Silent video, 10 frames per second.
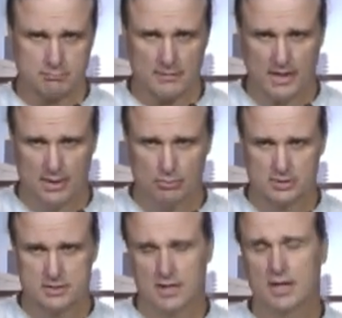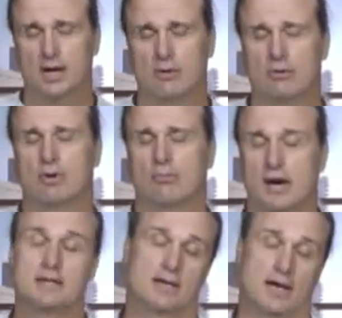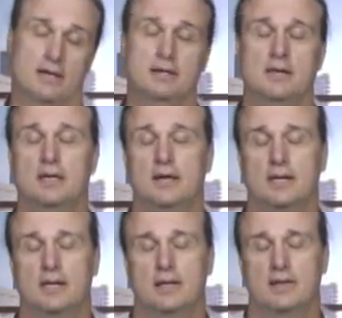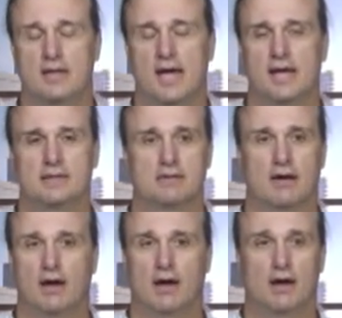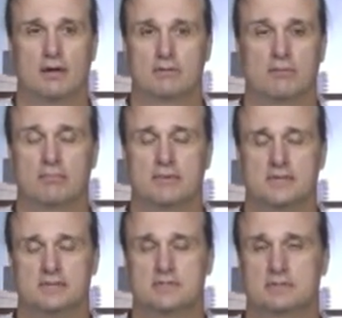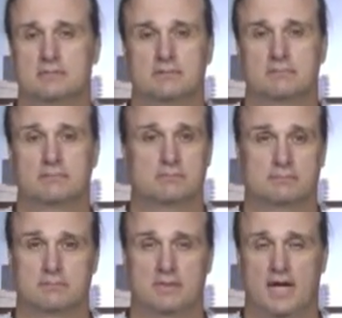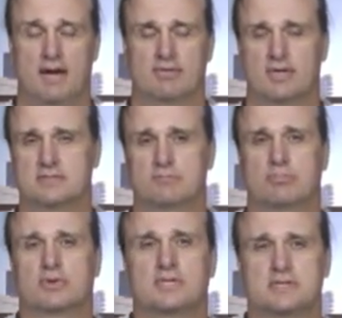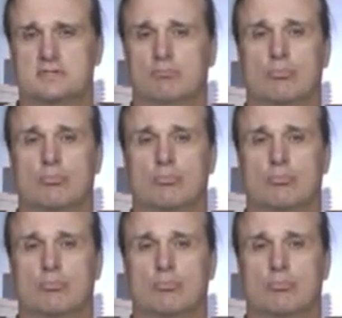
He was a white guy that these half a dozen police they